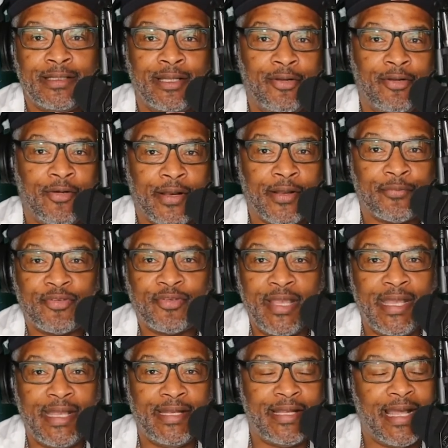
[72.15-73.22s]
You know what I'm
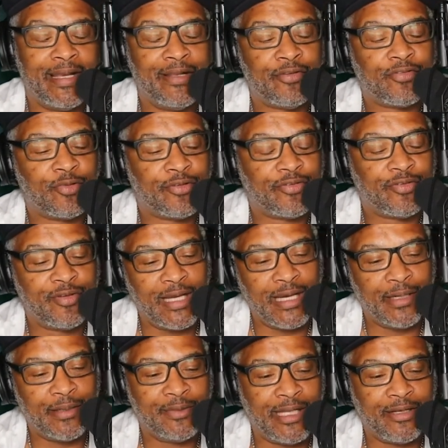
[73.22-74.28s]
saying? That is what's
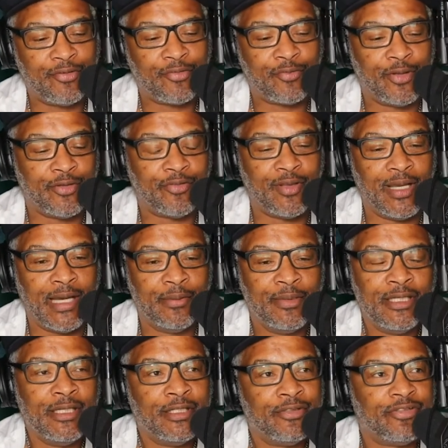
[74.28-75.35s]
up. That is what's up.